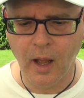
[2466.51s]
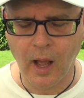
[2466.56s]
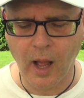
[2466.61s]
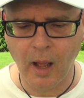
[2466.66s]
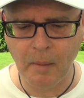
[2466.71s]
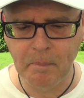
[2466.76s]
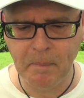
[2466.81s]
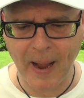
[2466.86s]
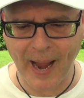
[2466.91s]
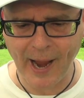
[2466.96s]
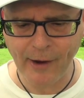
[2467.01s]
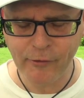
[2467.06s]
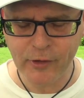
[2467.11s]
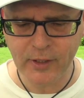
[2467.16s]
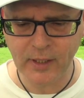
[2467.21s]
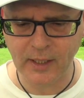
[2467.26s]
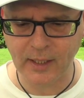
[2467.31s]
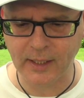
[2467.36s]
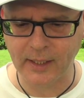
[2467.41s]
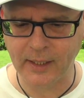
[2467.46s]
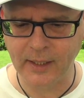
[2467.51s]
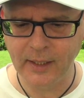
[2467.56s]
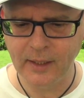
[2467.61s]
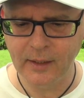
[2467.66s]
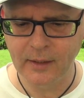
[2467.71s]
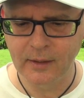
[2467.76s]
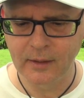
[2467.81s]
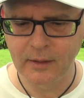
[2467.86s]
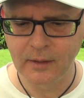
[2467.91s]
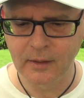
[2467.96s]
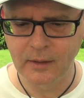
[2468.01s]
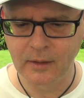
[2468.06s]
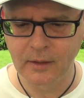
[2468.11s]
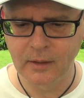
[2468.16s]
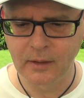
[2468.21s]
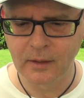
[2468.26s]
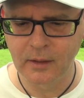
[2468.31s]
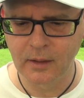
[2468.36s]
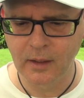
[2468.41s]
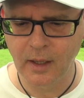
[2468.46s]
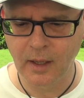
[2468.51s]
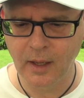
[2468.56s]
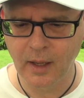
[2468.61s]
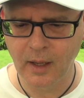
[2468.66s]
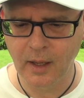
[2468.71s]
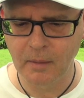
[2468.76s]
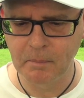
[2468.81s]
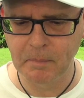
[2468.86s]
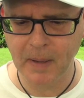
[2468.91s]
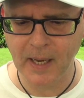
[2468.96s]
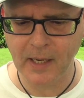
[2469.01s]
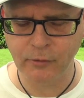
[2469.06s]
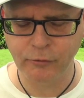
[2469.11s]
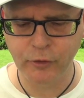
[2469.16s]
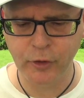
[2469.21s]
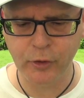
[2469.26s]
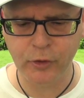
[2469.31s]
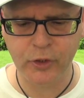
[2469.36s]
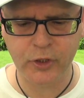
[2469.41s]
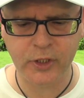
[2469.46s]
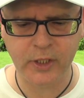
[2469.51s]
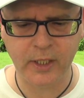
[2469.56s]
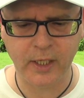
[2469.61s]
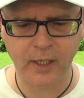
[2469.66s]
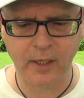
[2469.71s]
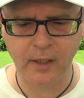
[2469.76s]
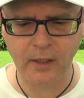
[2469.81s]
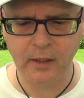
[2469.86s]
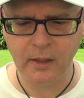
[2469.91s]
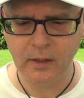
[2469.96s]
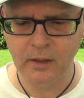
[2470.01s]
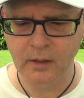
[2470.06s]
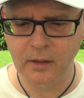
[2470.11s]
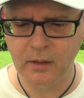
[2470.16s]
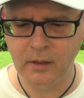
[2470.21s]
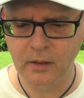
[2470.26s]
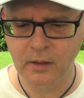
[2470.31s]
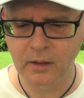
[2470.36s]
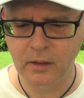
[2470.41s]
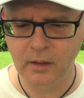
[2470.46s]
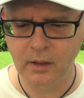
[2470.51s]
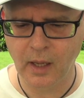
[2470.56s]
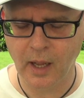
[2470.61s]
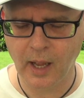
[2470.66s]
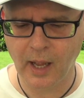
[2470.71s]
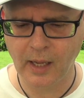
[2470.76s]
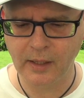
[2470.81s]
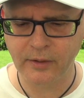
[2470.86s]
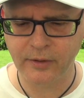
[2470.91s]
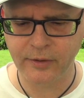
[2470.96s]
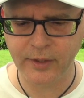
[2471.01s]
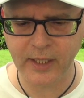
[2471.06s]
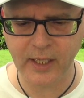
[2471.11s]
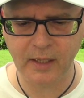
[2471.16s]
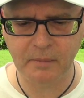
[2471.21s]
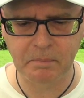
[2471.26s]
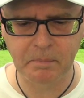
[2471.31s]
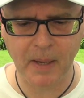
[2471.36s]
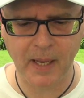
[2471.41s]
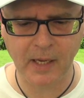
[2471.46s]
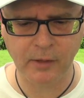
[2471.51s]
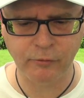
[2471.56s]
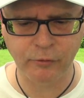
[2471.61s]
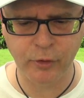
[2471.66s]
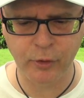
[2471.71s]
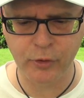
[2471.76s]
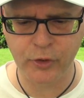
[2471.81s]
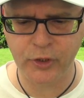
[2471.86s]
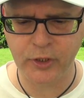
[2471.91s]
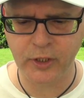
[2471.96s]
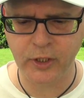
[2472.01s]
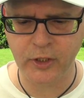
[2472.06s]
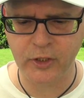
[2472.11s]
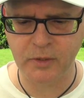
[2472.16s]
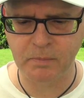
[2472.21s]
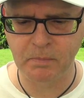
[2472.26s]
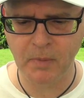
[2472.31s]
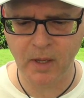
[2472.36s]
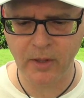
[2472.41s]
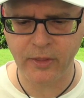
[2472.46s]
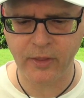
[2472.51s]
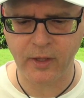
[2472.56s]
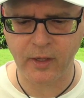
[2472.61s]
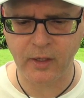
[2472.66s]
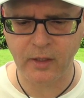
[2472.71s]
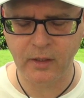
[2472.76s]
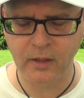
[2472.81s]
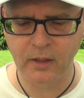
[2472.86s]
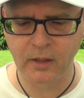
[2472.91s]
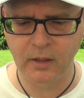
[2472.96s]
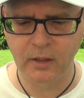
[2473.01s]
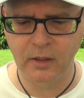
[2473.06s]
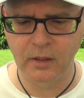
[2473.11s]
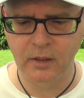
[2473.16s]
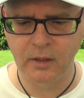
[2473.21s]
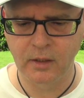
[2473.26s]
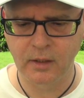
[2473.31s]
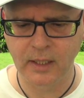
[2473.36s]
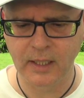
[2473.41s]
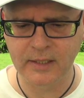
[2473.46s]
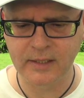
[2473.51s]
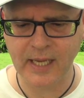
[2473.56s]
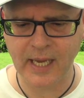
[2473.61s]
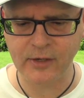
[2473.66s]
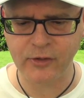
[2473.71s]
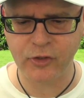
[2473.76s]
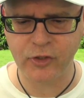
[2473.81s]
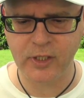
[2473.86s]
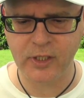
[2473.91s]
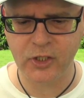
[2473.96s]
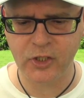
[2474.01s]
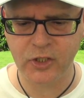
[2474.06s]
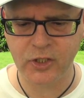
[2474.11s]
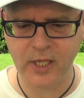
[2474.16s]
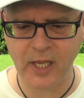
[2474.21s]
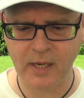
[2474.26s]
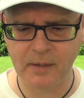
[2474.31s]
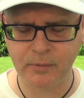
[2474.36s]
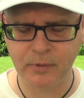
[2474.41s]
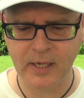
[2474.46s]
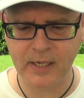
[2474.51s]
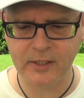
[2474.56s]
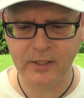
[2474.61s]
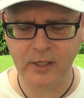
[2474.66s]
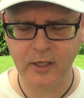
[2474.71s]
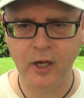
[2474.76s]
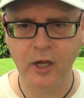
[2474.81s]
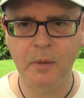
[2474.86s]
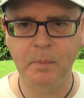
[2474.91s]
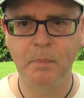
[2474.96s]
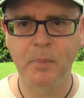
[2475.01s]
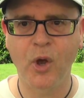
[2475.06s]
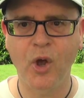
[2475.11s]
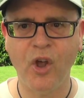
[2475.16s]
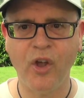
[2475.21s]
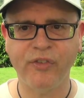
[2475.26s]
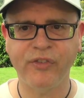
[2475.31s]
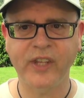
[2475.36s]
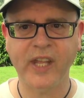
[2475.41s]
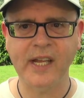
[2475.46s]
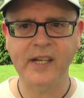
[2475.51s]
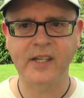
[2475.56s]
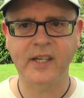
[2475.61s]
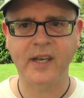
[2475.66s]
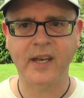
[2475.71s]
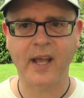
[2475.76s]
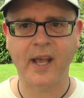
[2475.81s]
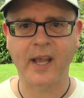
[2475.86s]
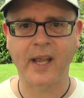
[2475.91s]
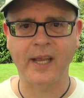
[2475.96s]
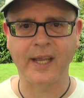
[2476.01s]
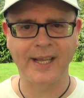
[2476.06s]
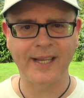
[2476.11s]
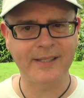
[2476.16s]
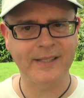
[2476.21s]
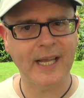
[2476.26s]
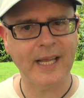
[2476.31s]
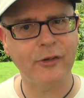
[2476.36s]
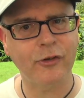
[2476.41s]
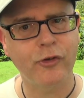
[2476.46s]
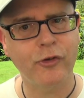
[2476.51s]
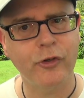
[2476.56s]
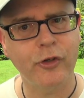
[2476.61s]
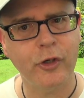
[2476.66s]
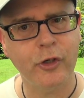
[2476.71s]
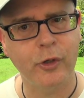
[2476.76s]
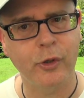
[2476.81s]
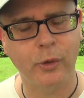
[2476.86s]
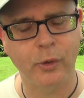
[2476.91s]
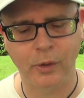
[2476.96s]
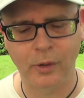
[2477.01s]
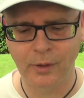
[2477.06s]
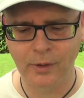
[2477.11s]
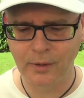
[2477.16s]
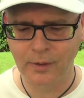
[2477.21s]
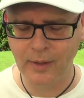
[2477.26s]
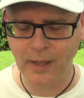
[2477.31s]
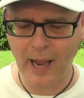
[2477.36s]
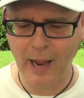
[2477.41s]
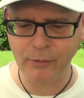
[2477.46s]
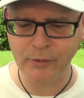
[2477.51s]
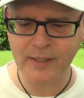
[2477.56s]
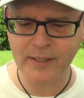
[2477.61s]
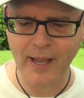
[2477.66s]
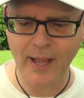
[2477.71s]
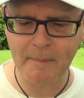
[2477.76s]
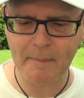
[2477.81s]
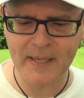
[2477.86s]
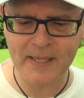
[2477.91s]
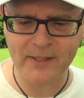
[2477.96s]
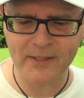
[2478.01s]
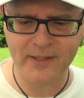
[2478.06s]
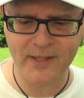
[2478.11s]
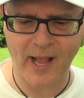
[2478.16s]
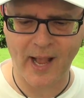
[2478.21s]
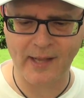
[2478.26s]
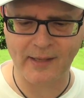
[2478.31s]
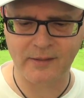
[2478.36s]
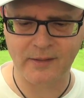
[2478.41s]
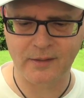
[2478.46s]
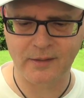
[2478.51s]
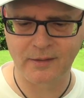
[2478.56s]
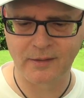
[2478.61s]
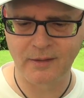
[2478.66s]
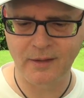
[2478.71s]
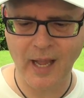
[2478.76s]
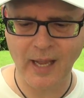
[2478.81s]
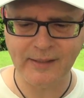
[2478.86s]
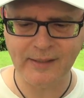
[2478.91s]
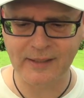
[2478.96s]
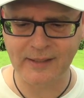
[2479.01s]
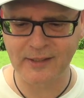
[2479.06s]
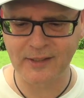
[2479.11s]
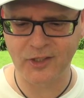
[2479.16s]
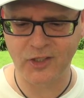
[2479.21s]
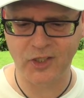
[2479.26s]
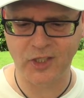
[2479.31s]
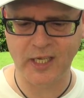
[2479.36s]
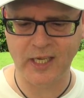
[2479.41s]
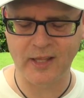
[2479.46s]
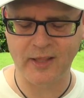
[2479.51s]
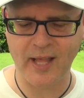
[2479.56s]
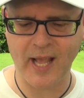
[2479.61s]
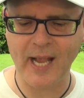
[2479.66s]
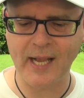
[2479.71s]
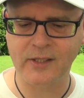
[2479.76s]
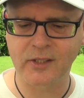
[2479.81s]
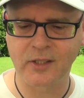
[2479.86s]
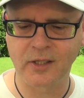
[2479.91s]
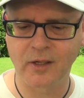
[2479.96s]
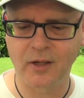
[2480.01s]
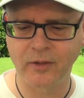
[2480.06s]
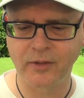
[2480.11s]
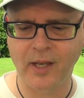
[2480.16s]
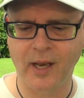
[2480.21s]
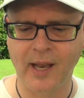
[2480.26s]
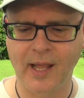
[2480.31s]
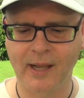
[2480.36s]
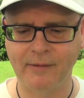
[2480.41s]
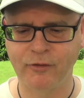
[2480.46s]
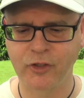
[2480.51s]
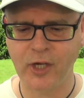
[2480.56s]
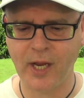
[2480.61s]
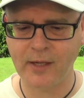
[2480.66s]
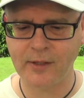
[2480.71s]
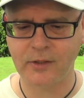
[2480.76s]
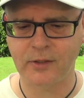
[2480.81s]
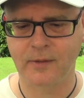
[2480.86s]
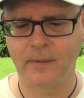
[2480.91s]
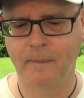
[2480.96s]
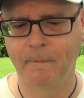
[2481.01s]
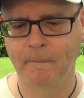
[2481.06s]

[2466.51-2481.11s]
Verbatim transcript: Apparently Belarusia, I think Belarusia's mother is actually celebrating her birthday today. Is that true? How did I miss that? I didn't see that on the live chat.